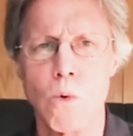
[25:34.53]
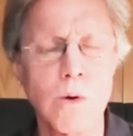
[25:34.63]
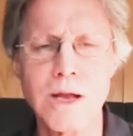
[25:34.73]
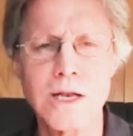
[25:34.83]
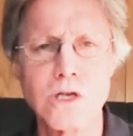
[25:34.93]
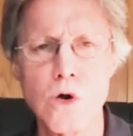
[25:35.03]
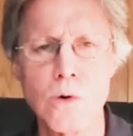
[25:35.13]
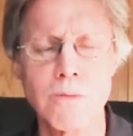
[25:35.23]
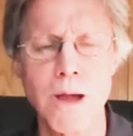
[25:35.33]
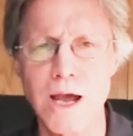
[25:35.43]
What do I
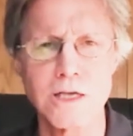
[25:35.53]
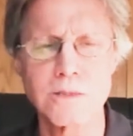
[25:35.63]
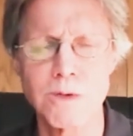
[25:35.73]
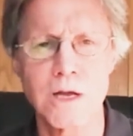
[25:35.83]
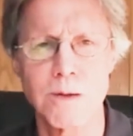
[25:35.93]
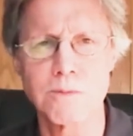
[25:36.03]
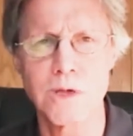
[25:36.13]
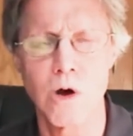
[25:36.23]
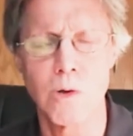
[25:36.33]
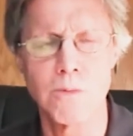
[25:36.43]
do when my husband
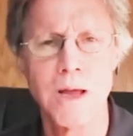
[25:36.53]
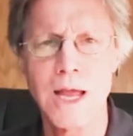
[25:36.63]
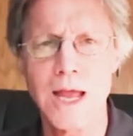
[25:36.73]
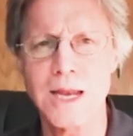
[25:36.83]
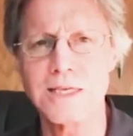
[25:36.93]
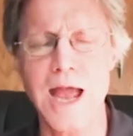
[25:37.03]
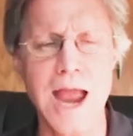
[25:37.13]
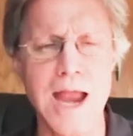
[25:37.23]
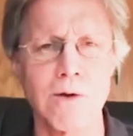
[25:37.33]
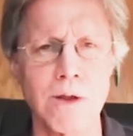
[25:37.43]
comes home and
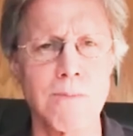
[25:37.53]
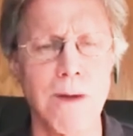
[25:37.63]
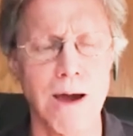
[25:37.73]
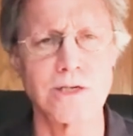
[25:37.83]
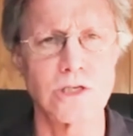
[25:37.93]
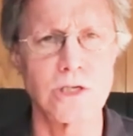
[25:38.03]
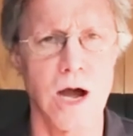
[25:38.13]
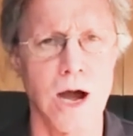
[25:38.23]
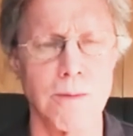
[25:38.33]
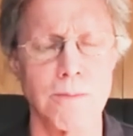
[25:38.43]
he's angry about his
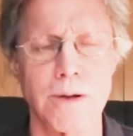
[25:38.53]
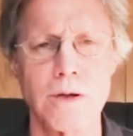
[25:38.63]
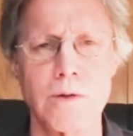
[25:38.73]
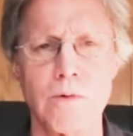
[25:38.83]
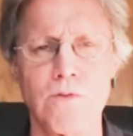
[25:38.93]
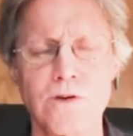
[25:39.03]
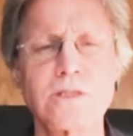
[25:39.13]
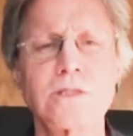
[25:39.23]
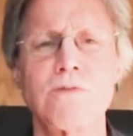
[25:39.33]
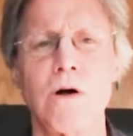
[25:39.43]
job? Well,
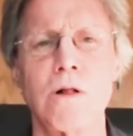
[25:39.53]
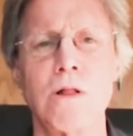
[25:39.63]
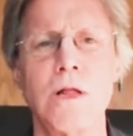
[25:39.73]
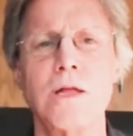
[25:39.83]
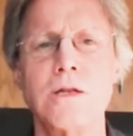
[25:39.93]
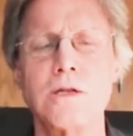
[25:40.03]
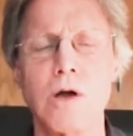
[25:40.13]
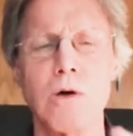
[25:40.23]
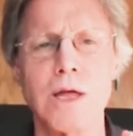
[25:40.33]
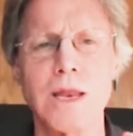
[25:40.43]
first of all,
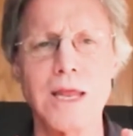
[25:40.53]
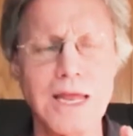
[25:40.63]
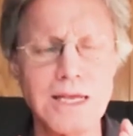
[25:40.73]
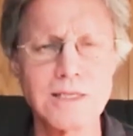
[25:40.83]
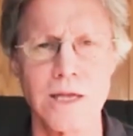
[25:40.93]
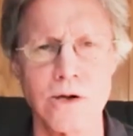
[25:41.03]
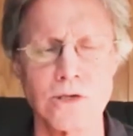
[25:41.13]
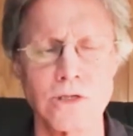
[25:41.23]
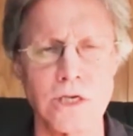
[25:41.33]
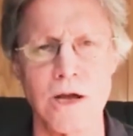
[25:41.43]
don't let his
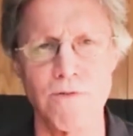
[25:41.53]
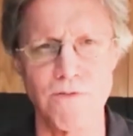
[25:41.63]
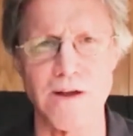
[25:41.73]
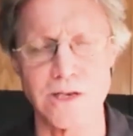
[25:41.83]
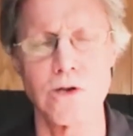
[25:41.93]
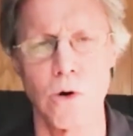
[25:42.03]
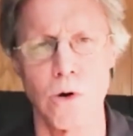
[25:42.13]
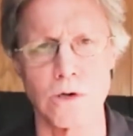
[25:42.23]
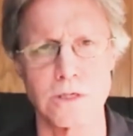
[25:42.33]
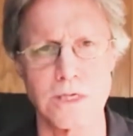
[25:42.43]
energy affect
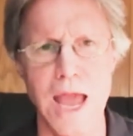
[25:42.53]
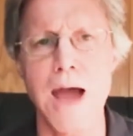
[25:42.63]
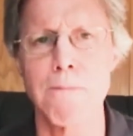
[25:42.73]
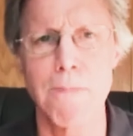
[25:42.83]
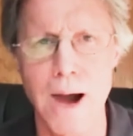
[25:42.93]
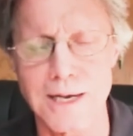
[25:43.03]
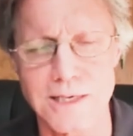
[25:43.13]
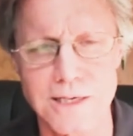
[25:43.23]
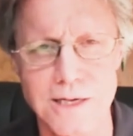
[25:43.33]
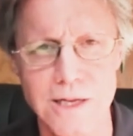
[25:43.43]
yours. Yeah,
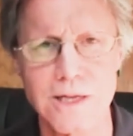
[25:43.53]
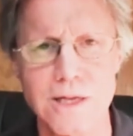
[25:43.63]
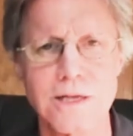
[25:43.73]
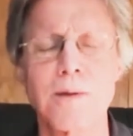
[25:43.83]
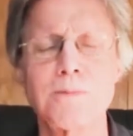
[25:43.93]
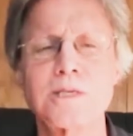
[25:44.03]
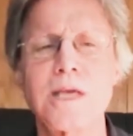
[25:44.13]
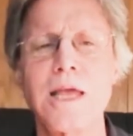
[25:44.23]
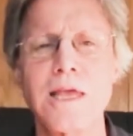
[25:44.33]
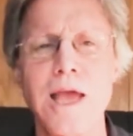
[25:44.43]
but stop
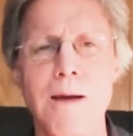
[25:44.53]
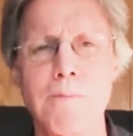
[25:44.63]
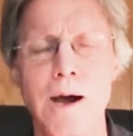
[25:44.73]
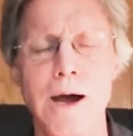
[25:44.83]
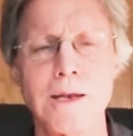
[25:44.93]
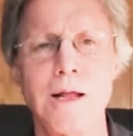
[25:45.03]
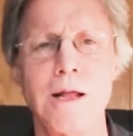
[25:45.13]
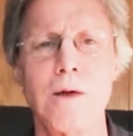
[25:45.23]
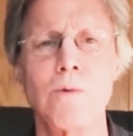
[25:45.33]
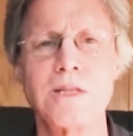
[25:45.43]
saying yeah, but
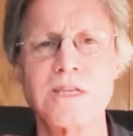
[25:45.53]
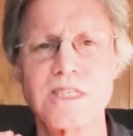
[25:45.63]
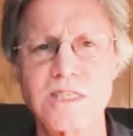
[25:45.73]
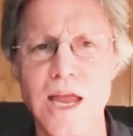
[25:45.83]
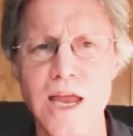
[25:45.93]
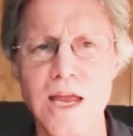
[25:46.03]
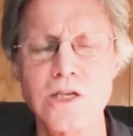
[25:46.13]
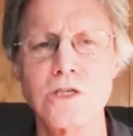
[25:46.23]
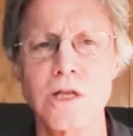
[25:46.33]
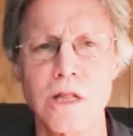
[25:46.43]
when the
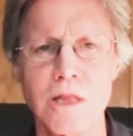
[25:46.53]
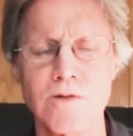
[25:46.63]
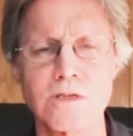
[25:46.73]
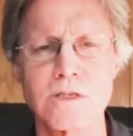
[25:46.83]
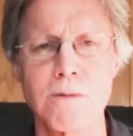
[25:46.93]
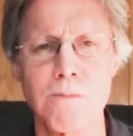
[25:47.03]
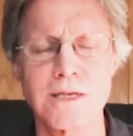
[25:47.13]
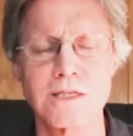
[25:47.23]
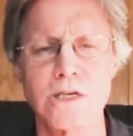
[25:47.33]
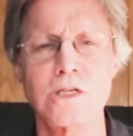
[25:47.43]
sage delivers the
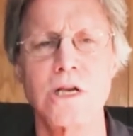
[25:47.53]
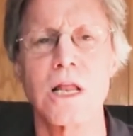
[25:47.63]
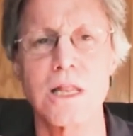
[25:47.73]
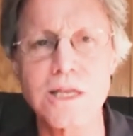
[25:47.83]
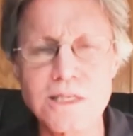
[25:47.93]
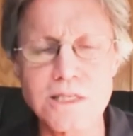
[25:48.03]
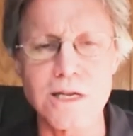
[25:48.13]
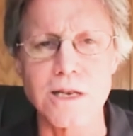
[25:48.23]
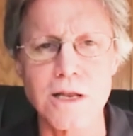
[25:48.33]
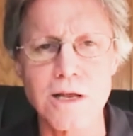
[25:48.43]
message,
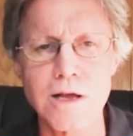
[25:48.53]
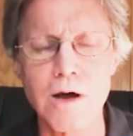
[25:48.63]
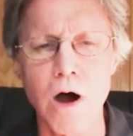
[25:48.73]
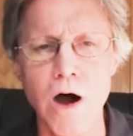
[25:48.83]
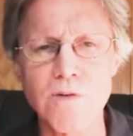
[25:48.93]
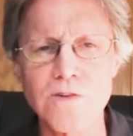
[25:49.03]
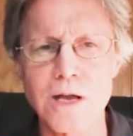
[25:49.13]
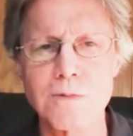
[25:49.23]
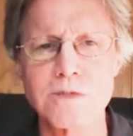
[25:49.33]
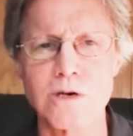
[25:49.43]
listen
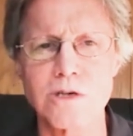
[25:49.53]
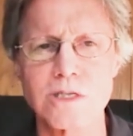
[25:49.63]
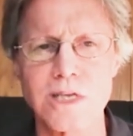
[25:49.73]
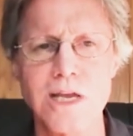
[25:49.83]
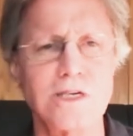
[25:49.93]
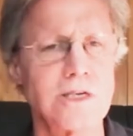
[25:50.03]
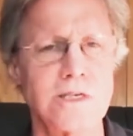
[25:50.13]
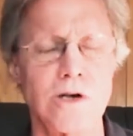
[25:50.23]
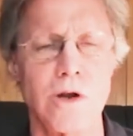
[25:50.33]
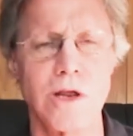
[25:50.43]
Oftentimes, there are
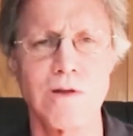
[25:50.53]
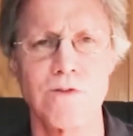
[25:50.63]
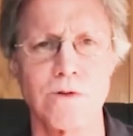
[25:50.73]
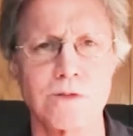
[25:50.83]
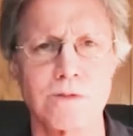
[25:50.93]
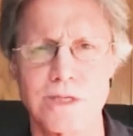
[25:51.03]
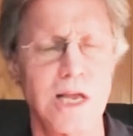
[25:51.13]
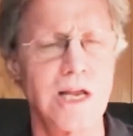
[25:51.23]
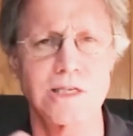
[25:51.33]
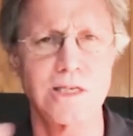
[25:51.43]
sages in your influence.
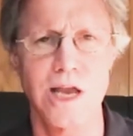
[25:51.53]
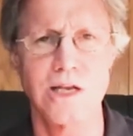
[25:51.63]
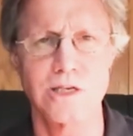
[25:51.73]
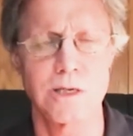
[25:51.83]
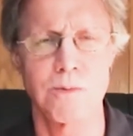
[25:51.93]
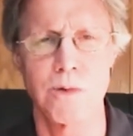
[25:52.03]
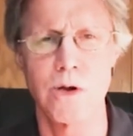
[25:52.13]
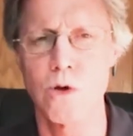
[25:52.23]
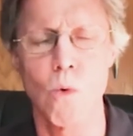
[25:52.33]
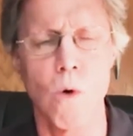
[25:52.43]
Say, a sage is
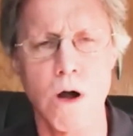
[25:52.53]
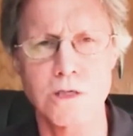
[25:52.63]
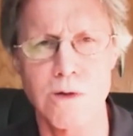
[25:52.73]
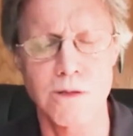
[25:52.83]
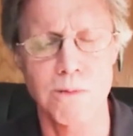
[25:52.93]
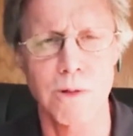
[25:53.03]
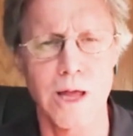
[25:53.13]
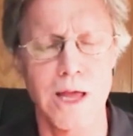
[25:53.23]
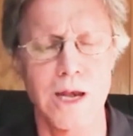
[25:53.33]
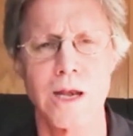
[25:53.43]
someone who walks around the
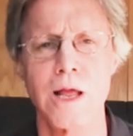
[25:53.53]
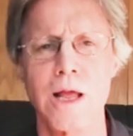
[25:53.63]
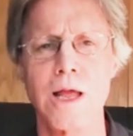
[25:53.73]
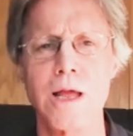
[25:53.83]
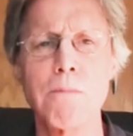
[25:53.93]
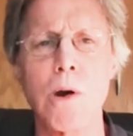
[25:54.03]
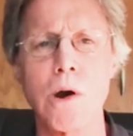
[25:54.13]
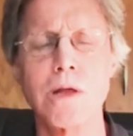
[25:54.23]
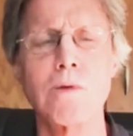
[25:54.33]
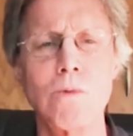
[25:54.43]
planet
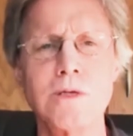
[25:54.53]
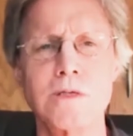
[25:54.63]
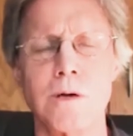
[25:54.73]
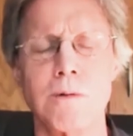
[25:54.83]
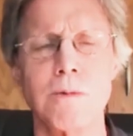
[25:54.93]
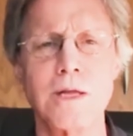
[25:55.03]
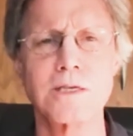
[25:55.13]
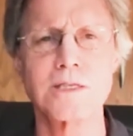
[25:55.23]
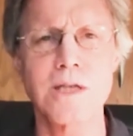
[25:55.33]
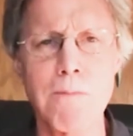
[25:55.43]
imparting wisdom.
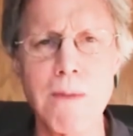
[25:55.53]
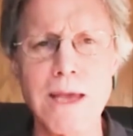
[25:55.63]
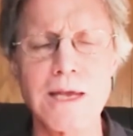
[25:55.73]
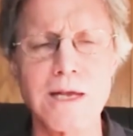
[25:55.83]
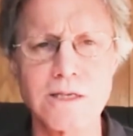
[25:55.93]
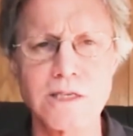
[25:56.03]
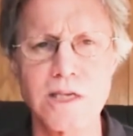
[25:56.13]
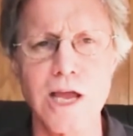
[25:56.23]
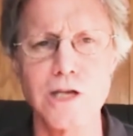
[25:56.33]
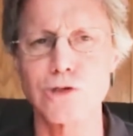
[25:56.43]
Stop making the
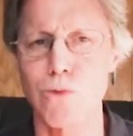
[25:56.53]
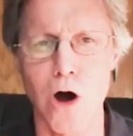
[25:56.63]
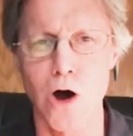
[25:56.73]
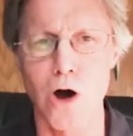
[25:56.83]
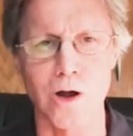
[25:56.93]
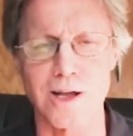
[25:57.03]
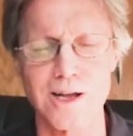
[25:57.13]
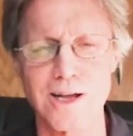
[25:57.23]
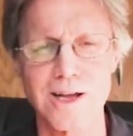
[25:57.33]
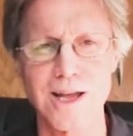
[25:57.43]
sage
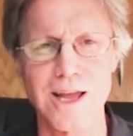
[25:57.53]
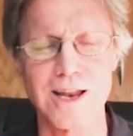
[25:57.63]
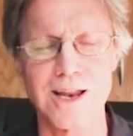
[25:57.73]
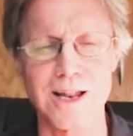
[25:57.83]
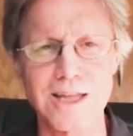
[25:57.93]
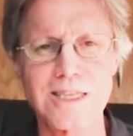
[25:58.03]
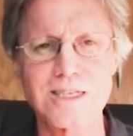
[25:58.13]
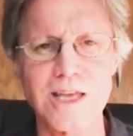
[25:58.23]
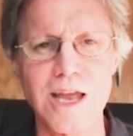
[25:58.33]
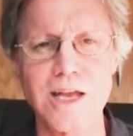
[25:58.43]
wrong and let
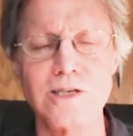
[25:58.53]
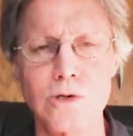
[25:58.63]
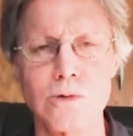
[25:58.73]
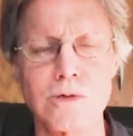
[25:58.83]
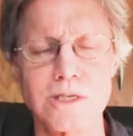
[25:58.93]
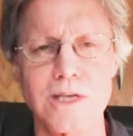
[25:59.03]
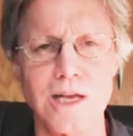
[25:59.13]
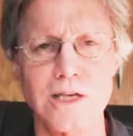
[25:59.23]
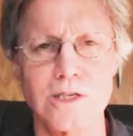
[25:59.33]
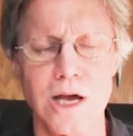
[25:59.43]
the sage do what the
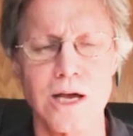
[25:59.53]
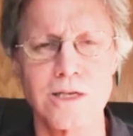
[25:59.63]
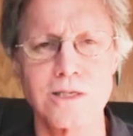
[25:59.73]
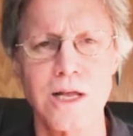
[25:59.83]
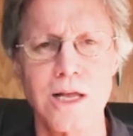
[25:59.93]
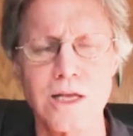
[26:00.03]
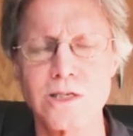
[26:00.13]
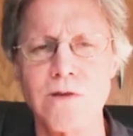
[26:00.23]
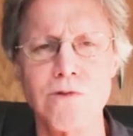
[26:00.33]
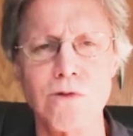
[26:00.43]
sage does
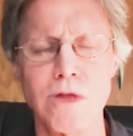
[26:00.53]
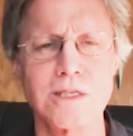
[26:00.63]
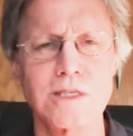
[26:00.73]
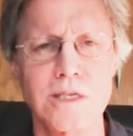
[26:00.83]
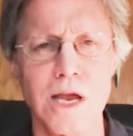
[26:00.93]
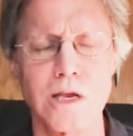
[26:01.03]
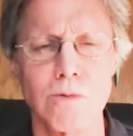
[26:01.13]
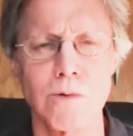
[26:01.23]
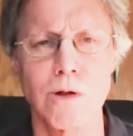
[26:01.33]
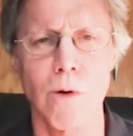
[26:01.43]
is give you the insight
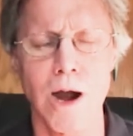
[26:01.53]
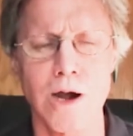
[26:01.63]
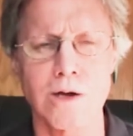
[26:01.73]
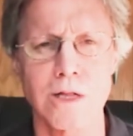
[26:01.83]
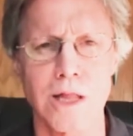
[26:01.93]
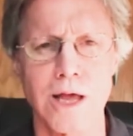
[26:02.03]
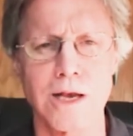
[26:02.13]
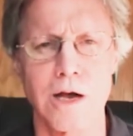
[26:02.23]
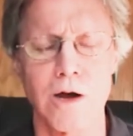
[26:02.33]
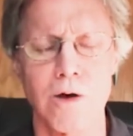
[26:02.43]
you require to
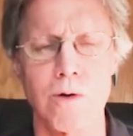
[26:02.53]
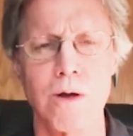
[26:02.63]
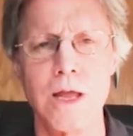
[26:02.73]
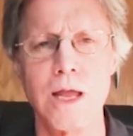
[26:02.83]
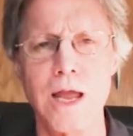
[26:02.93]
let go.